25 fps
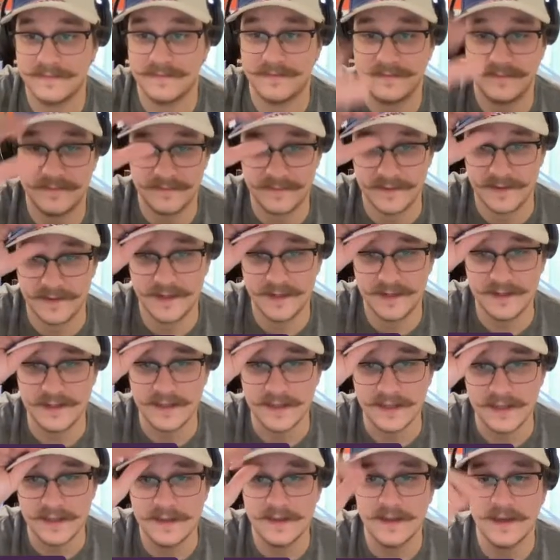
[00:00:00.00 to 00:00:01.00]

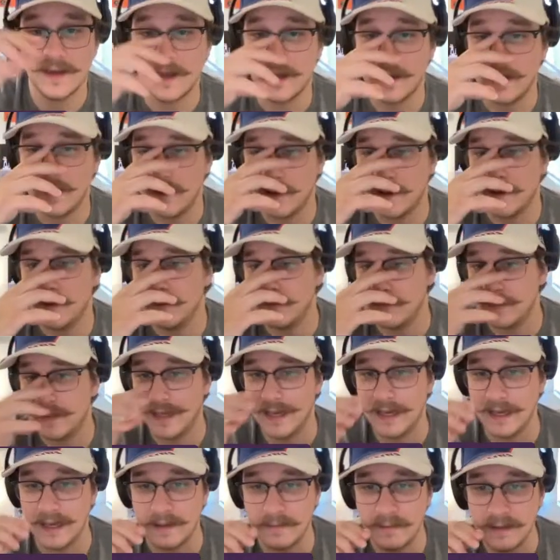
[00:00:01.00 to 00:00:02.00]
Finally.
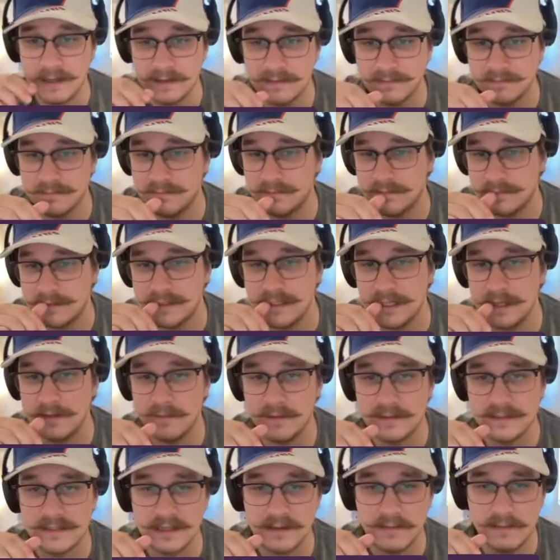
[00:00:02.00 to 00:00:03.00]
I mean,
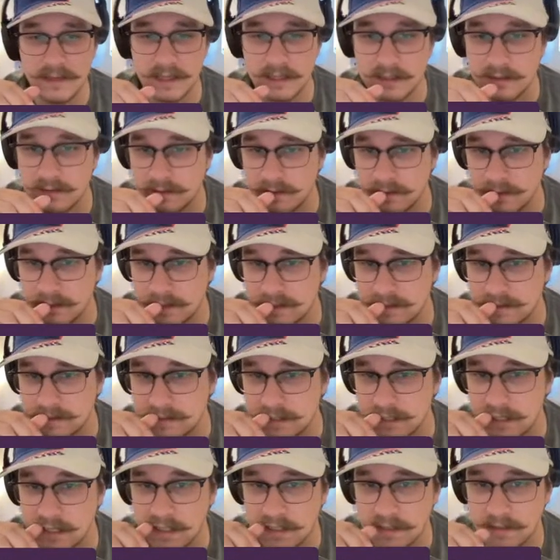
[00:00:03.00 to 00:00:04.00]
Semien is
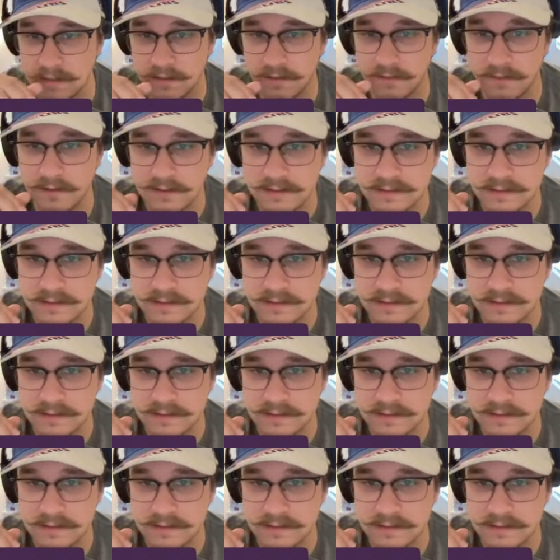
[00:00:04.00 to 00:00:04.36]
doing